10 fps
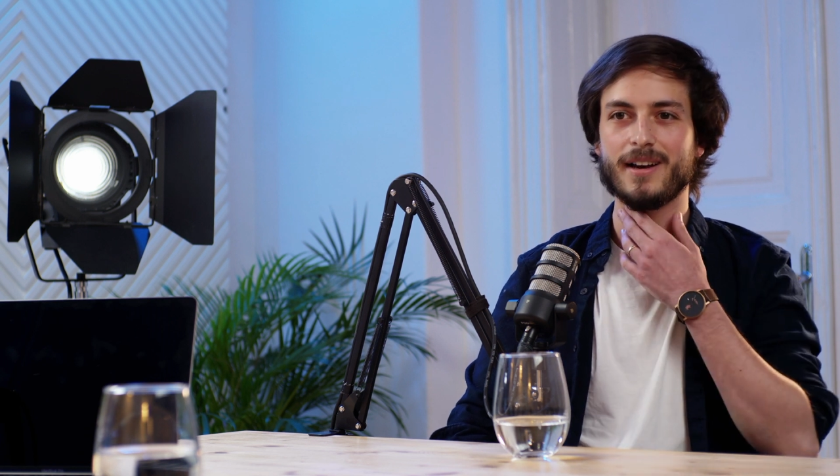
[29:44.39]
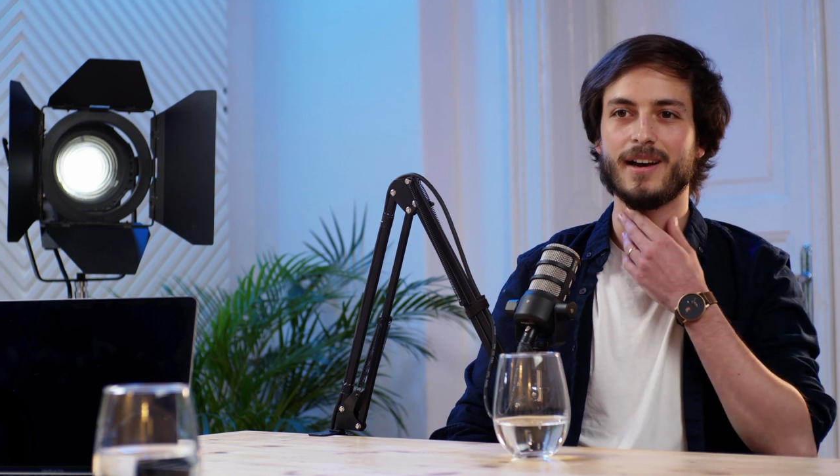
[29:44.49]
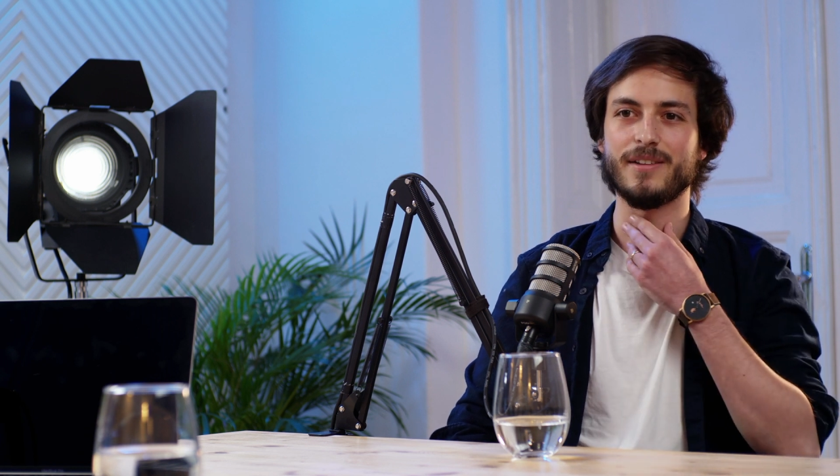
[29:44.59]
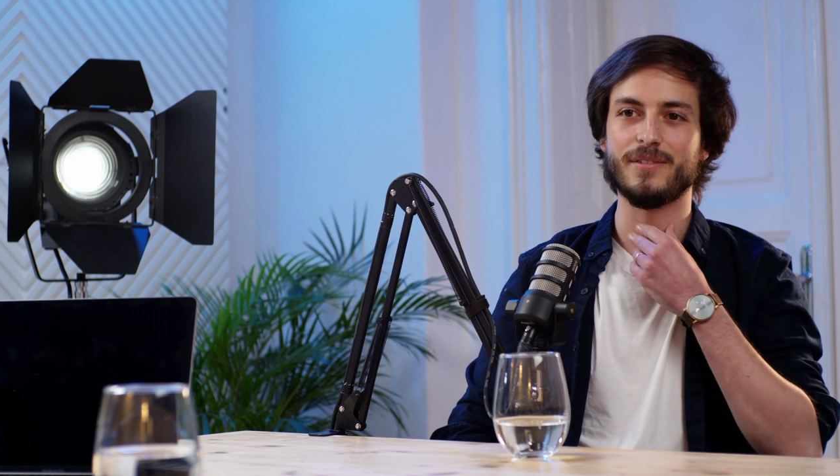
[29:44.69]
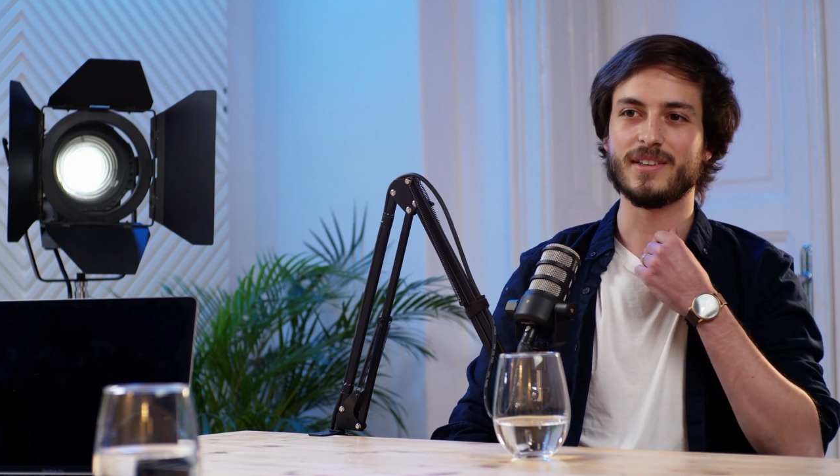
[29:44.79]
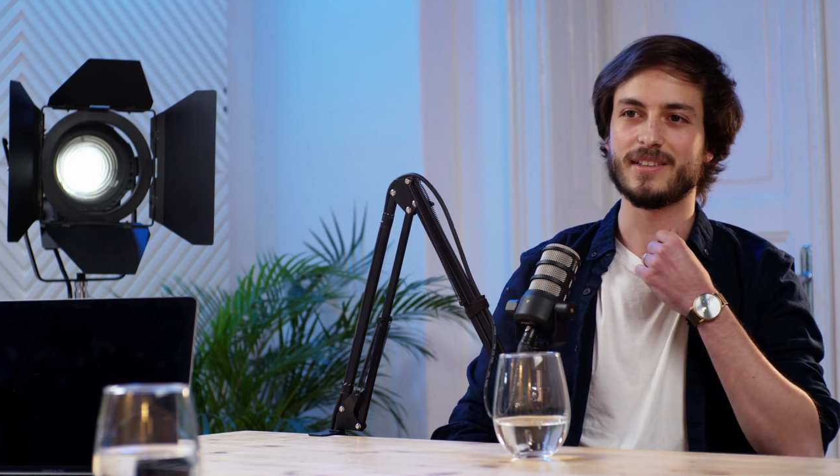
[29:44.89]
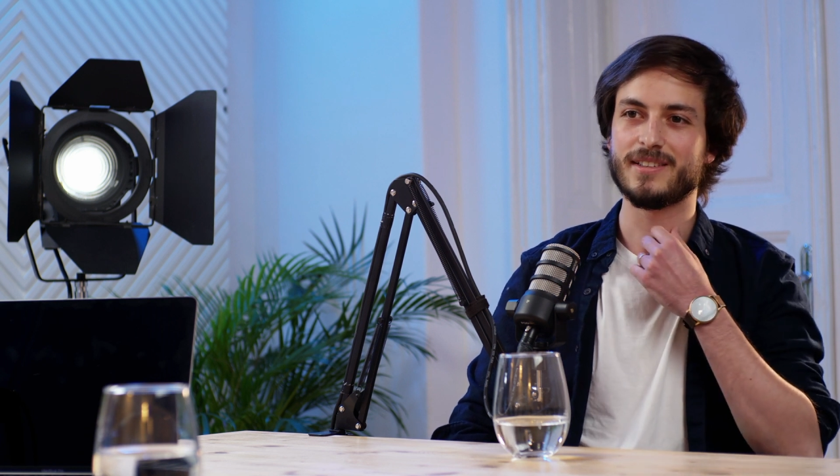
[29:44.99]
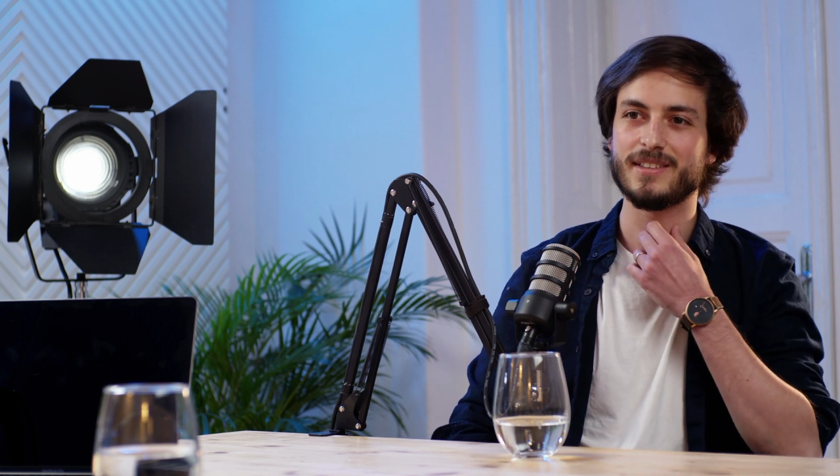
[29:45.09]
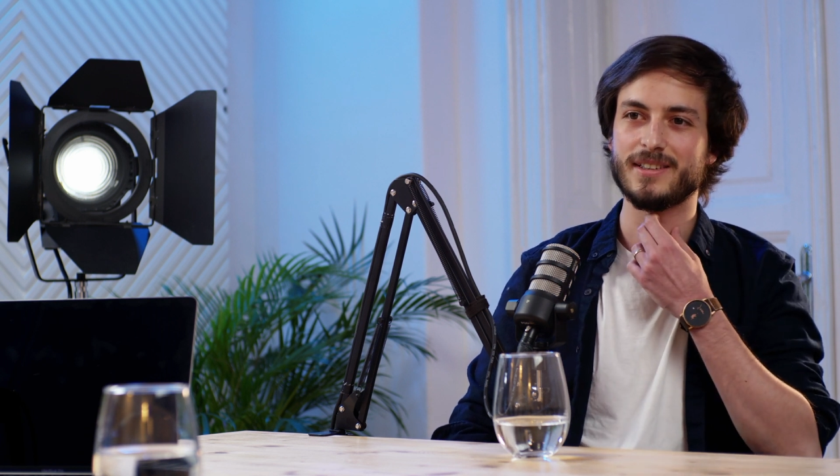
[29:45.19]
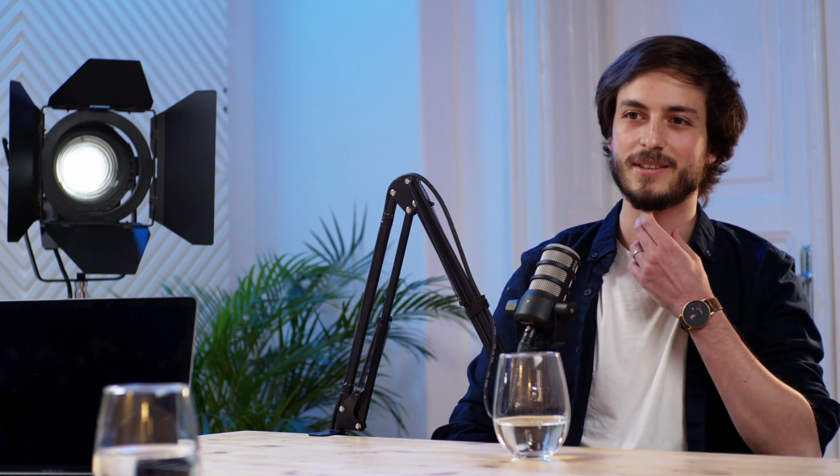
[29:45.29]
I think
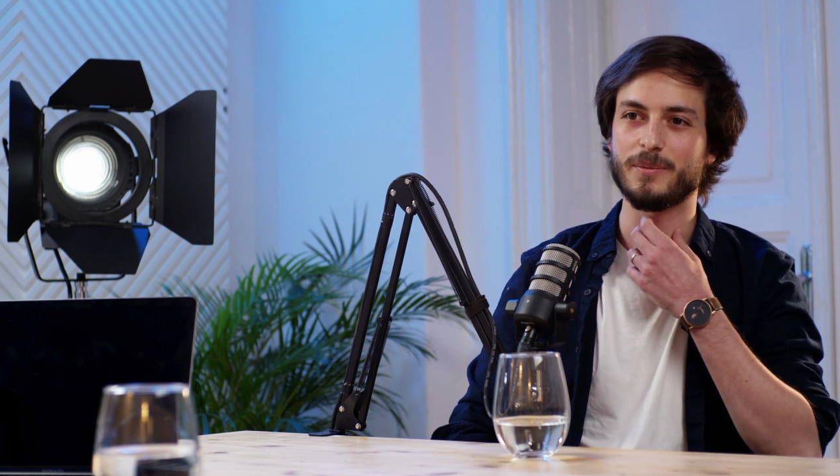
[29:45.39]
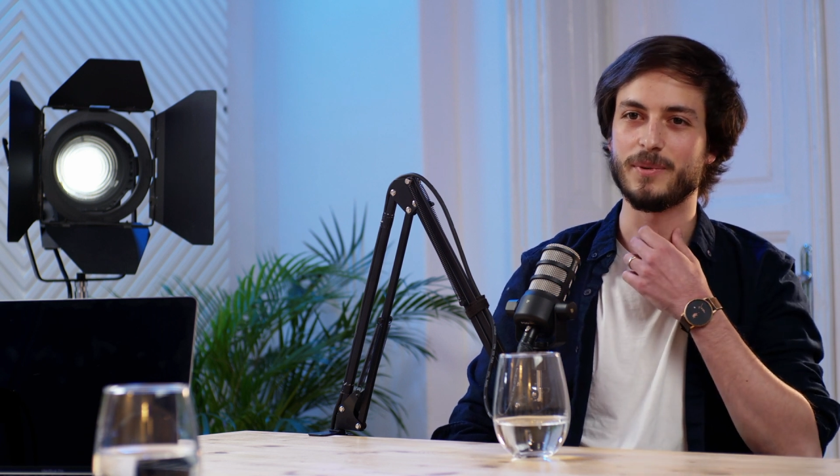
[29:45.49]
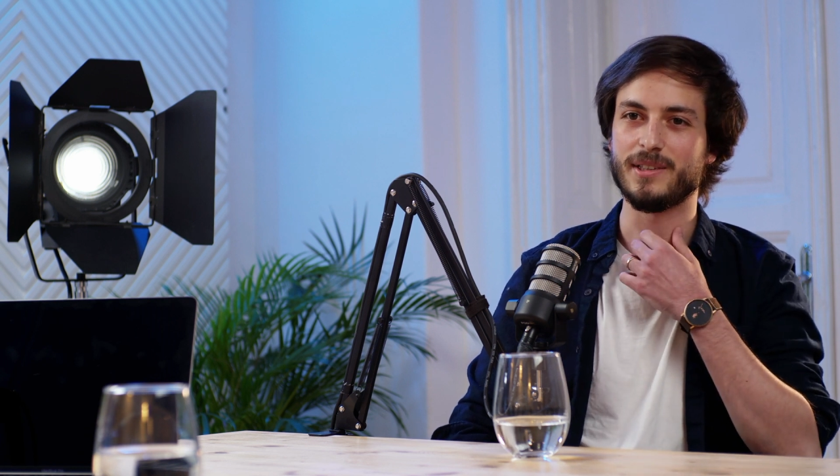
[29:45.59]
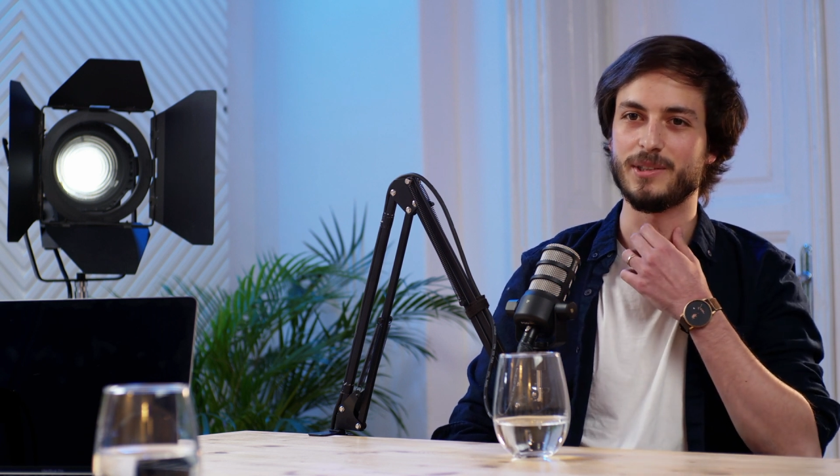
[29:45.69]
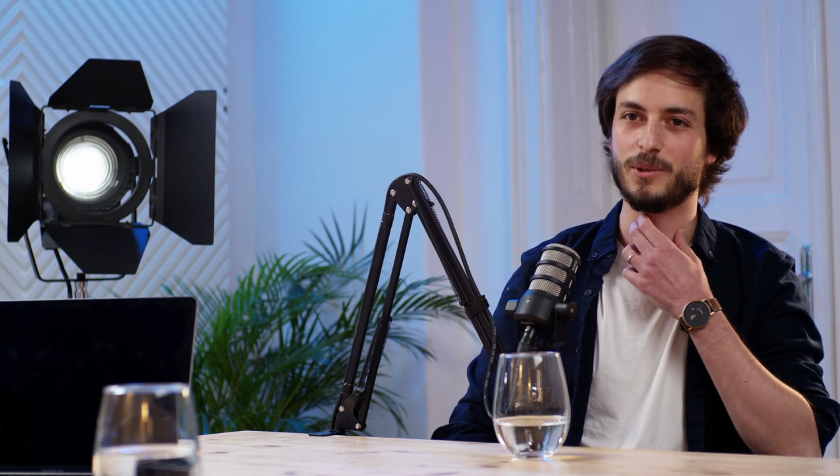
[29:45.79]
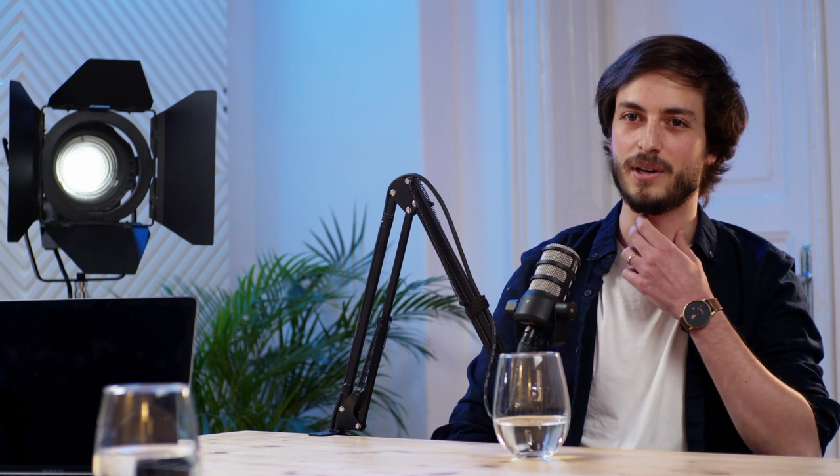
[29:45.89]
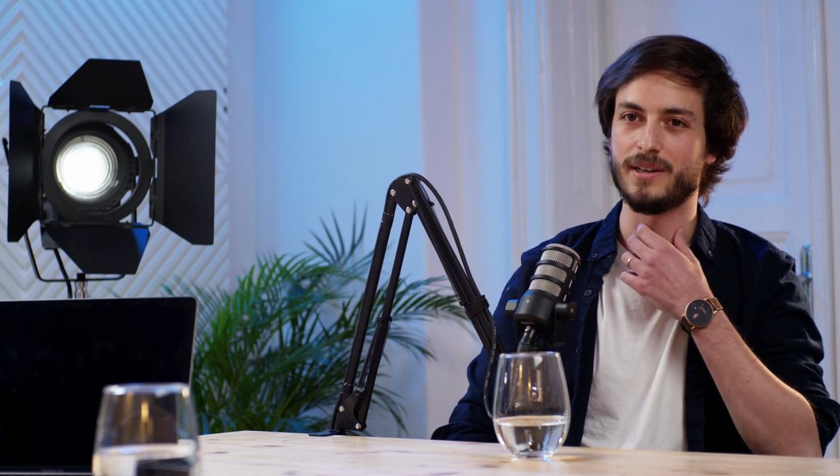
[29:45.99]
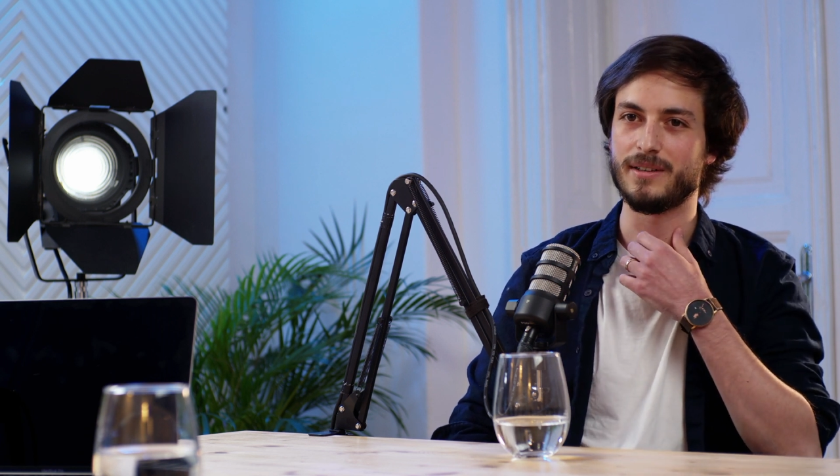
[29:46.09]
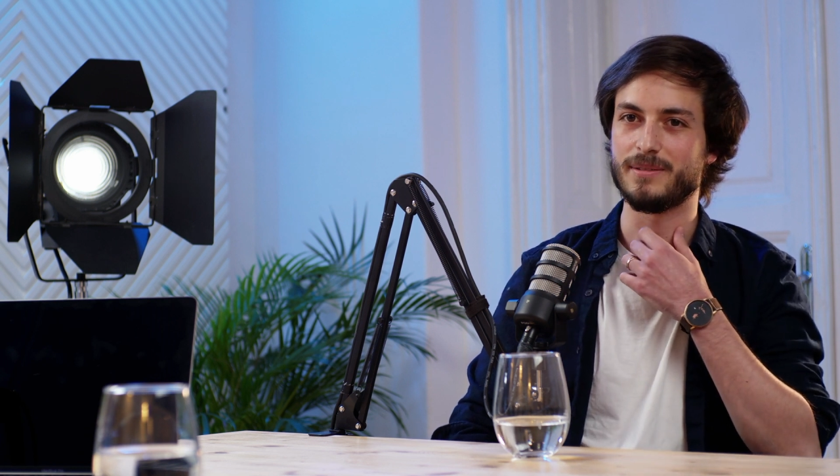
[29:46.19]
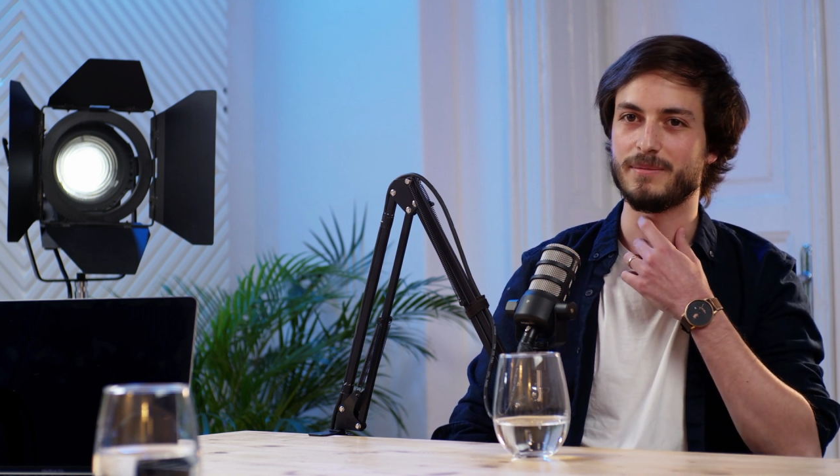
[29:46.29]
when you
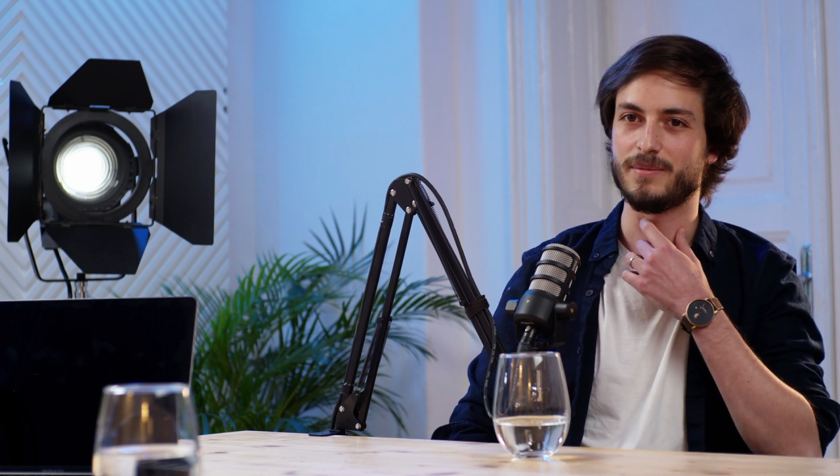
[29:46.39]
are